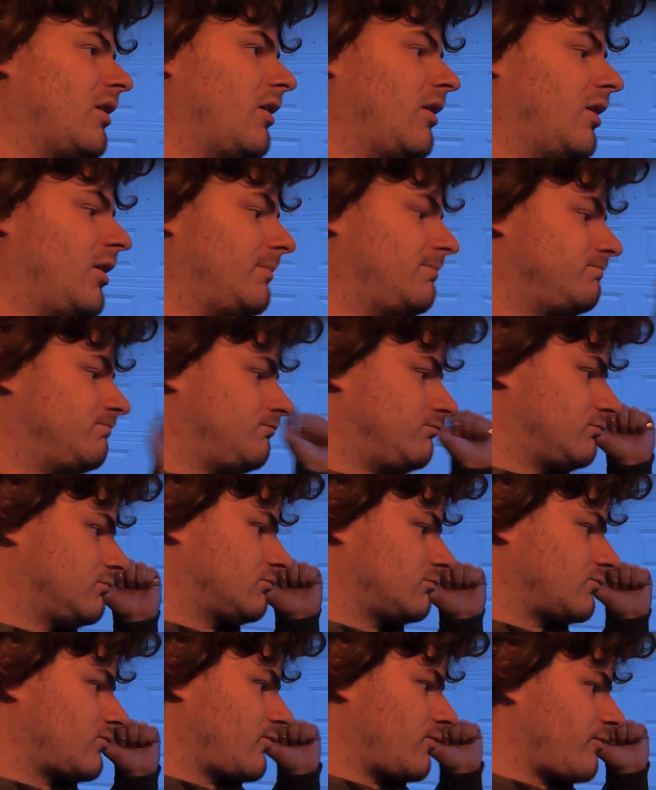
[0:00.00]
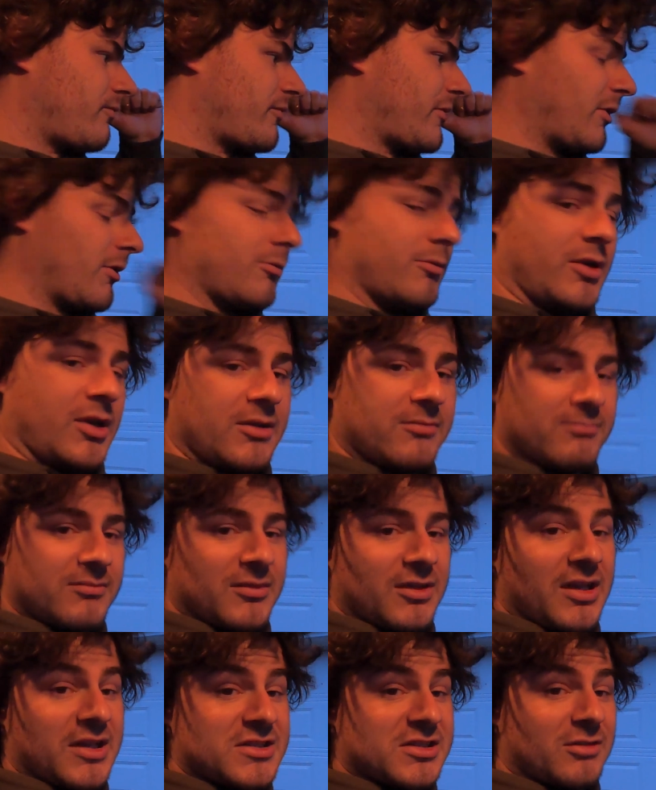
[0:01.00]
But
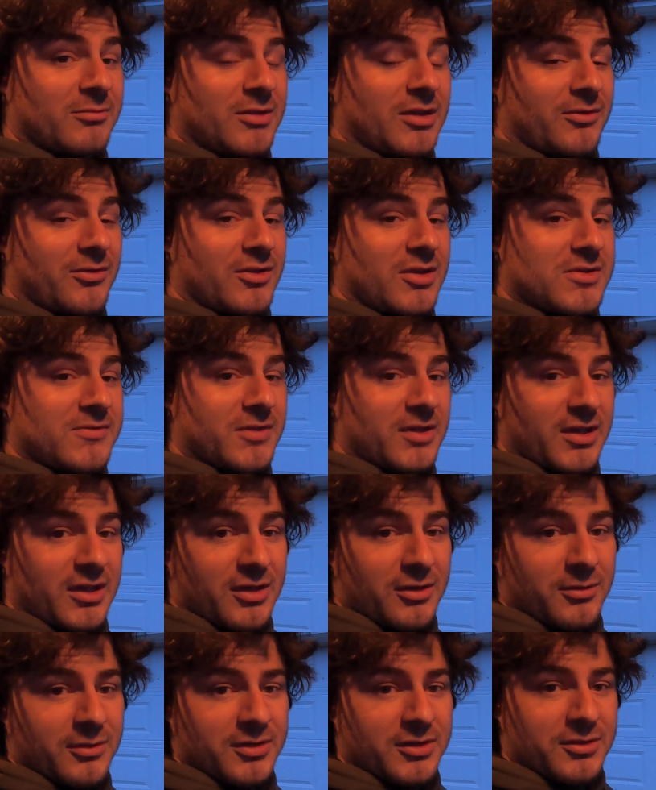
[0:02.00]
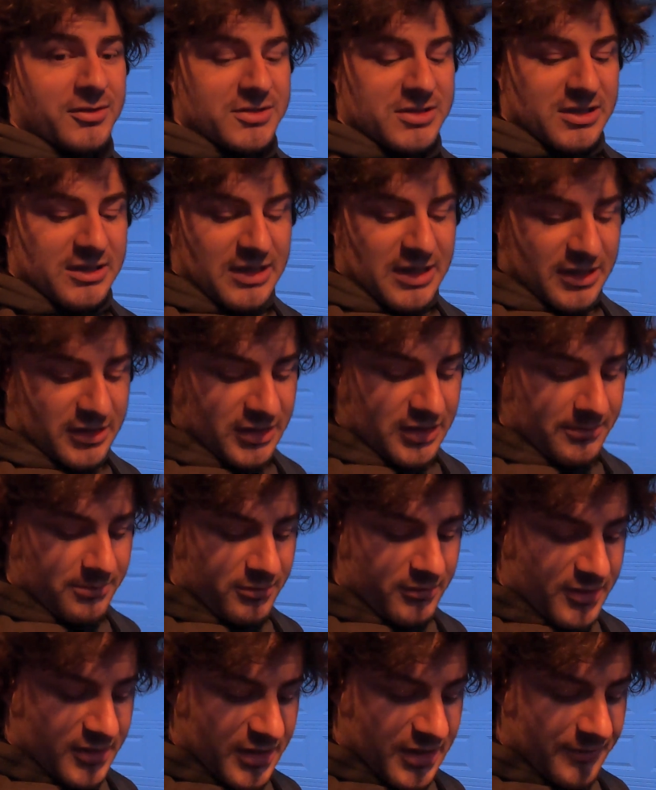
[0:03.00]
that's gonna be it for this video. You'll see that clip
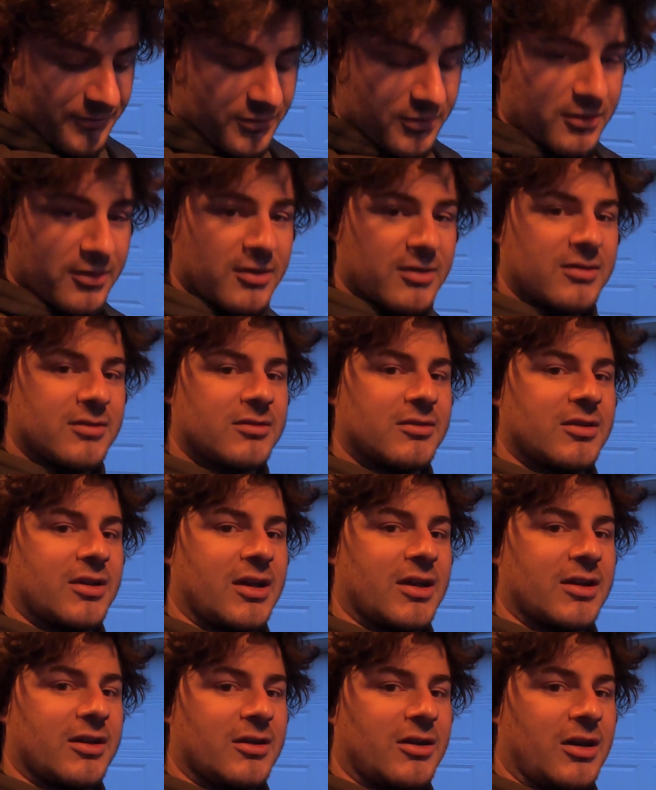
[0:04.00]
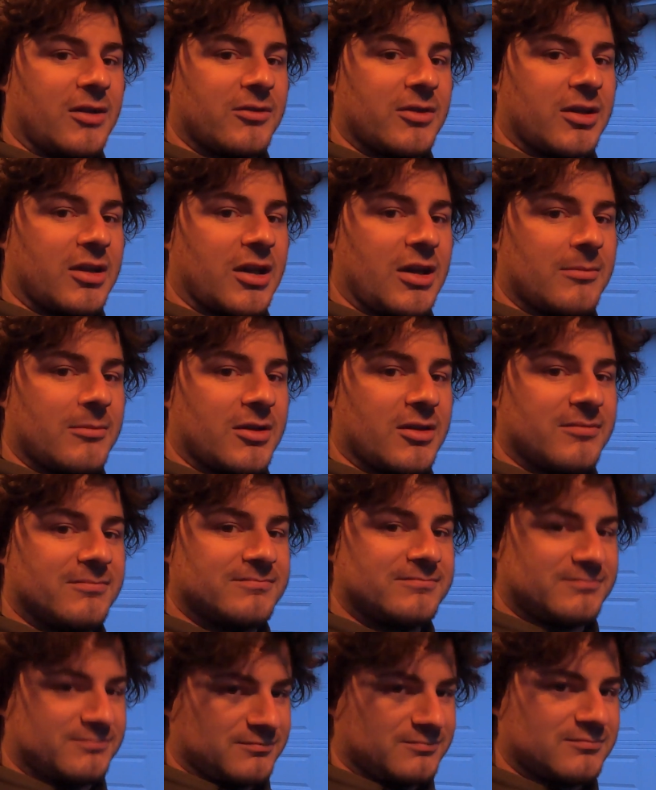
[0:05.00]
right after I get off the camera.
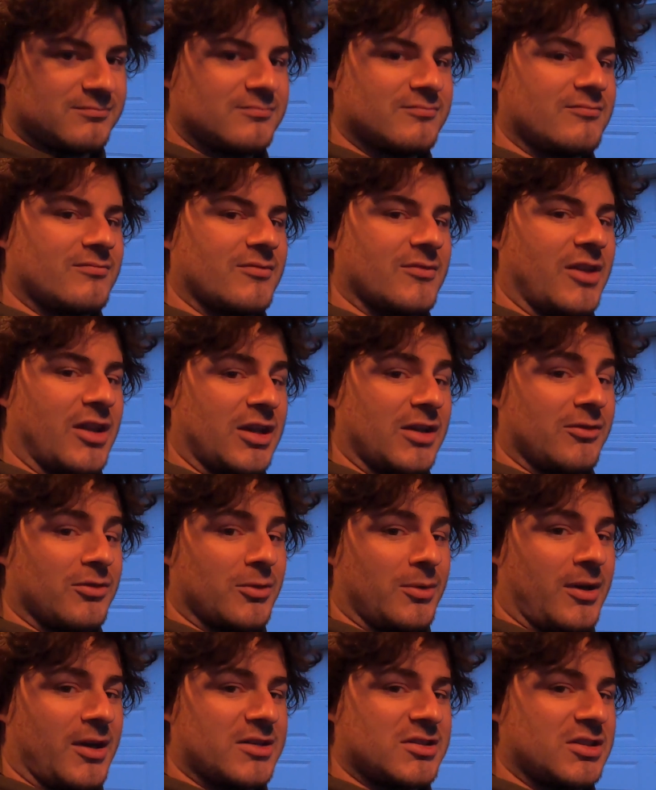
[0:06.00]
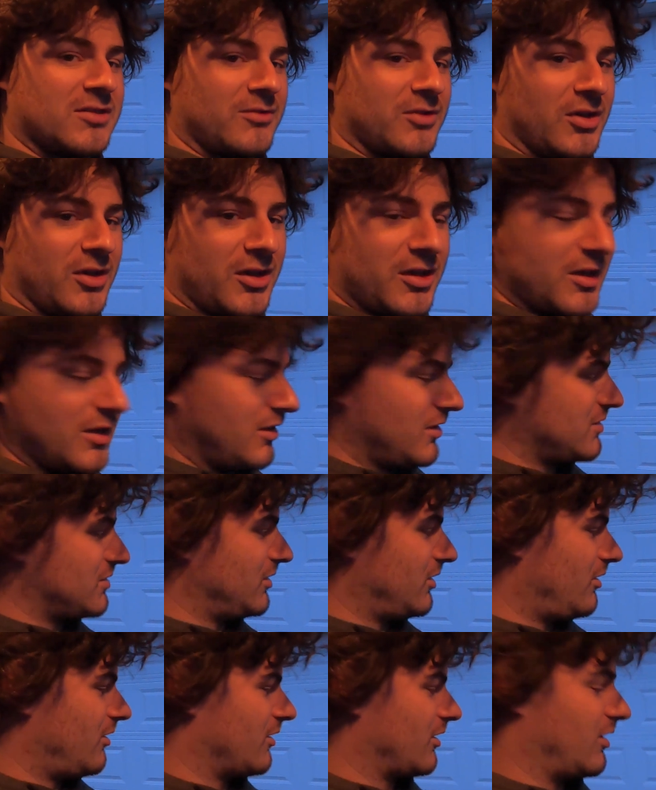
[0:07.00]
Thank you for watching if you hung in this
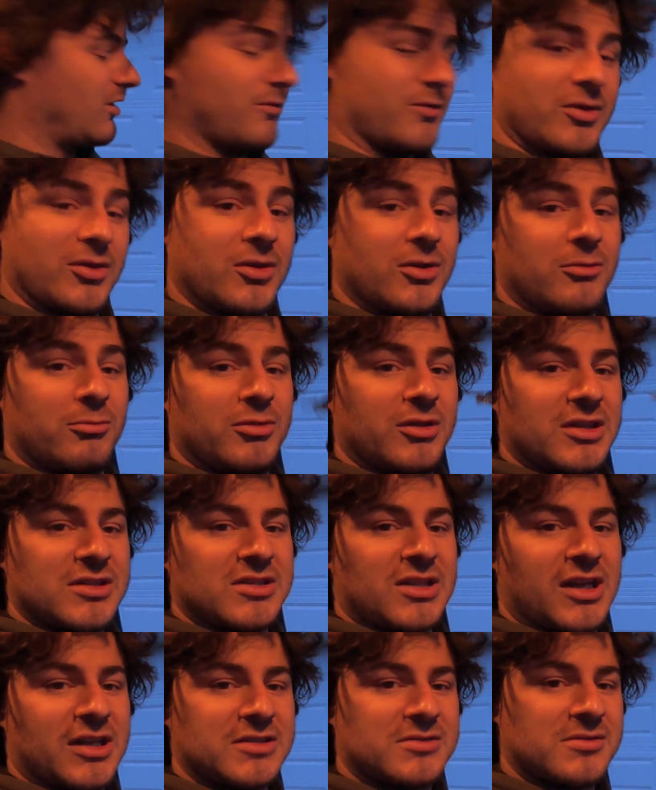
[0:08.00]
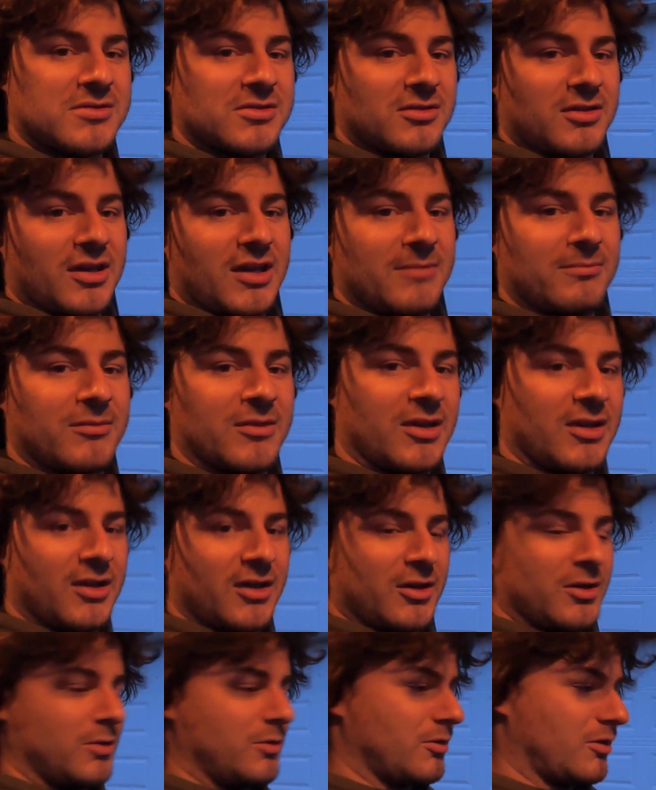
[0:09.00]
long, and if you're new, please like and subscribe.
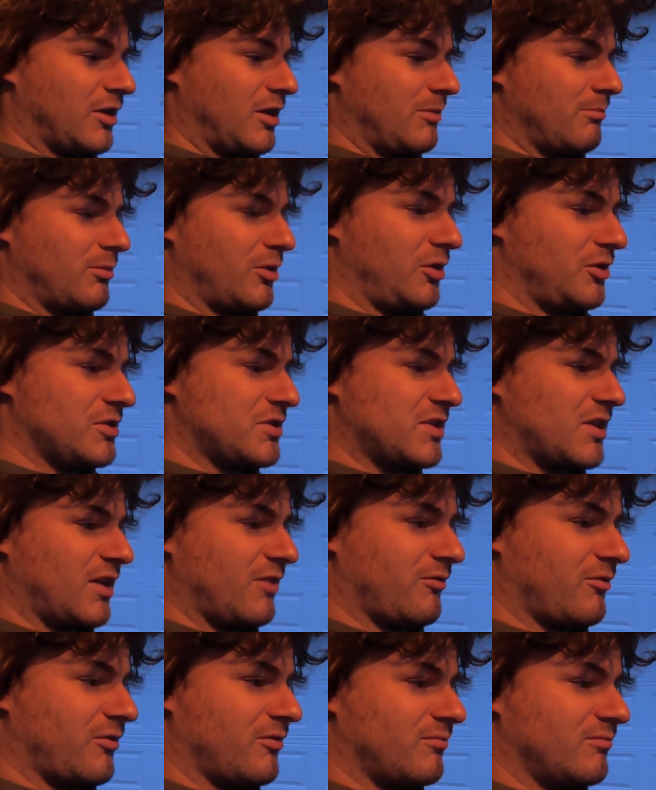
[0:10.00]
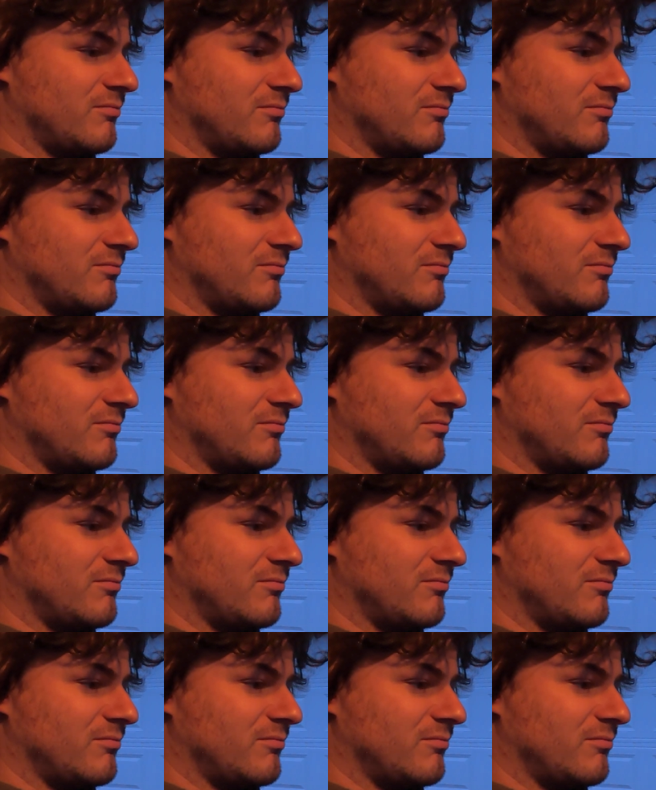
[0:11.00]
We'll keep building stuff.